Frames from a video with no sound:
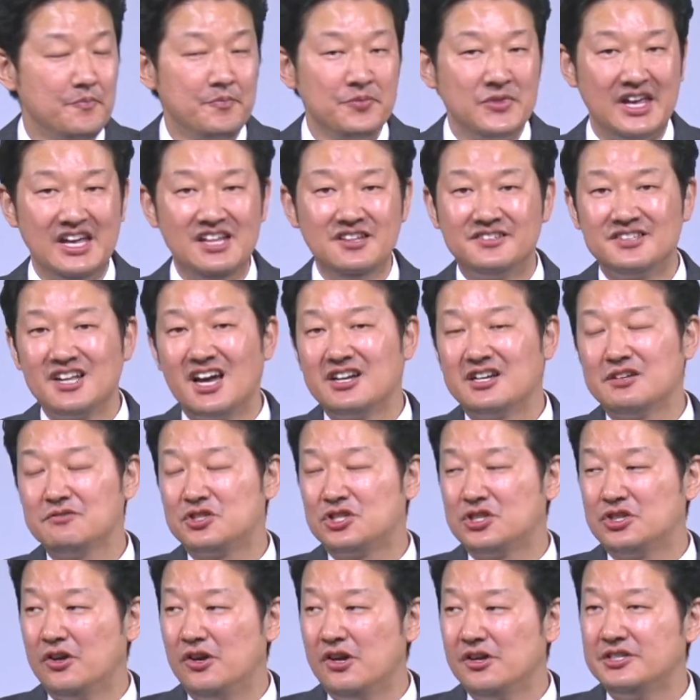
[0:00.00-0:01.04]
Inside of
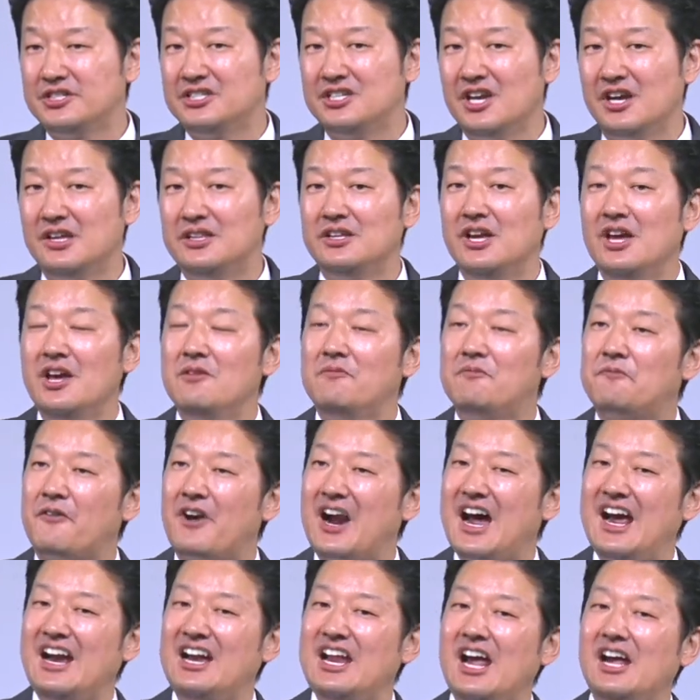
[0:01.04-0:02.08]
church and
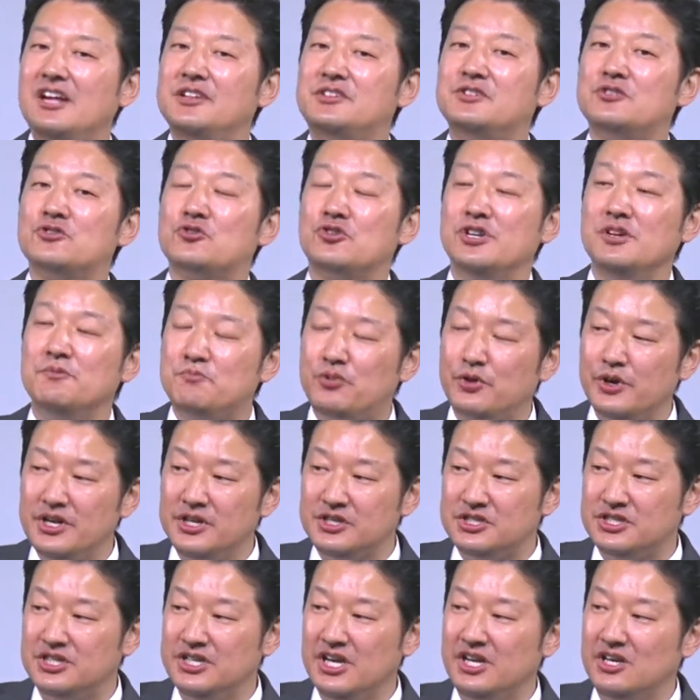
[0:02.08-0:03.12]
Friday street
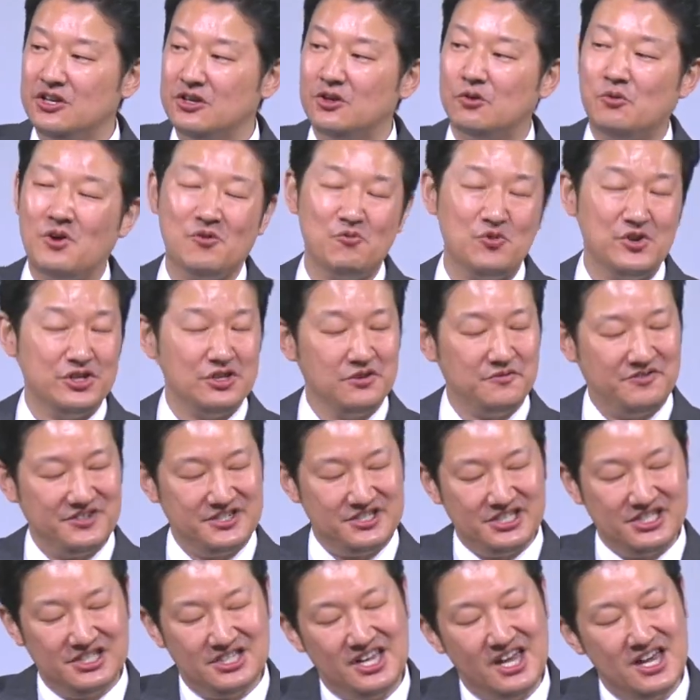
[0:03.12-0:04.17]
preaching, you know, when we do
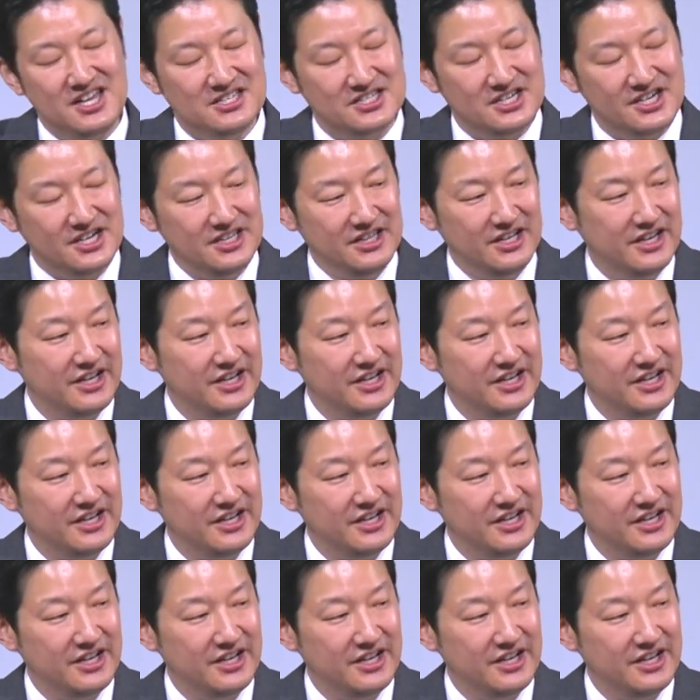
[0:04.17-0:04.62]
visitation,